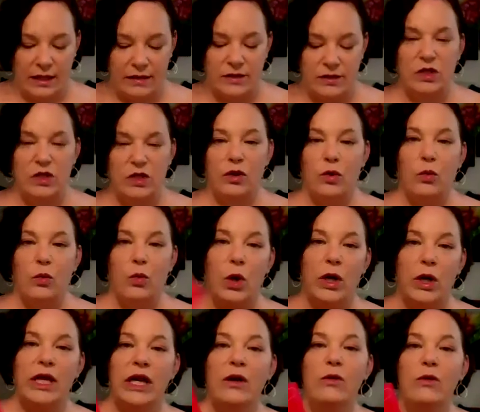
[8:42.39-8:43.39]
And so you're
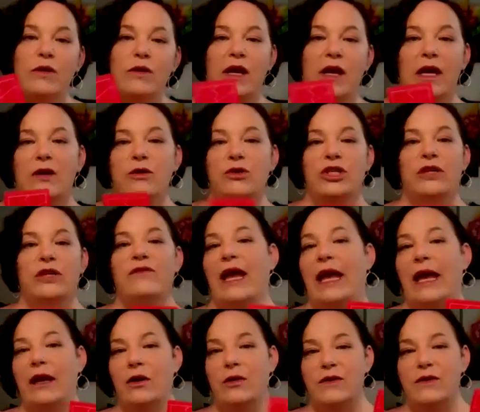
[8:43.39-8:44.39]
working with the energy of
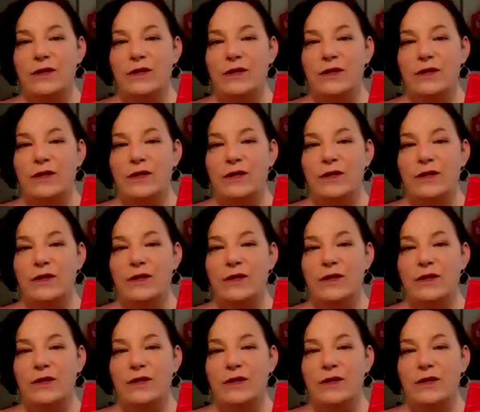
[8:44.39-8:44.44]
anger.